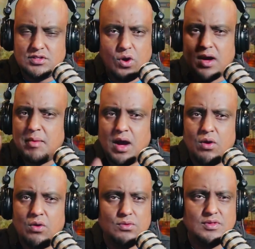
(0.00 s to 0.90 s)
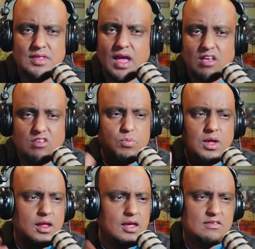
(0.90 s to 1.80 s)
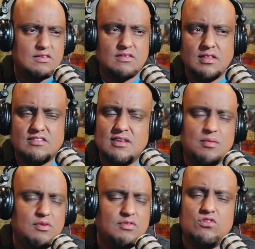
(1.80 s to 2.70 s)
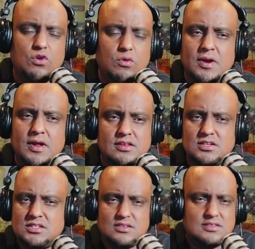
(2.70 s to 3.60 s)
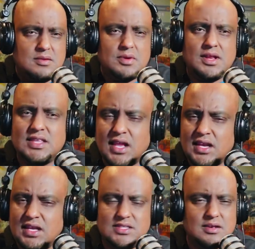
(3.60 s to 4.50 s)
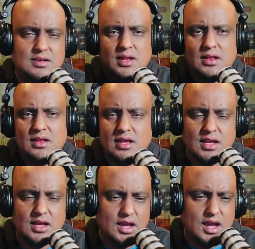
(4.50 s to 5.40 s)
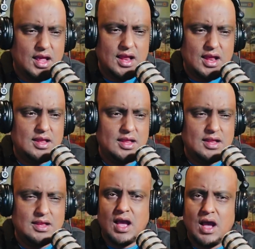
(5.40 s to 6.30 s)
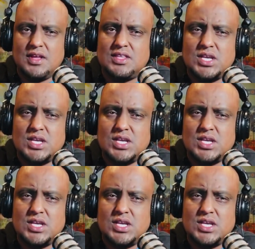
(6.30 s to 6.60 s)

talk about their experiences in some of these European countries, some in Italy, some in and how they're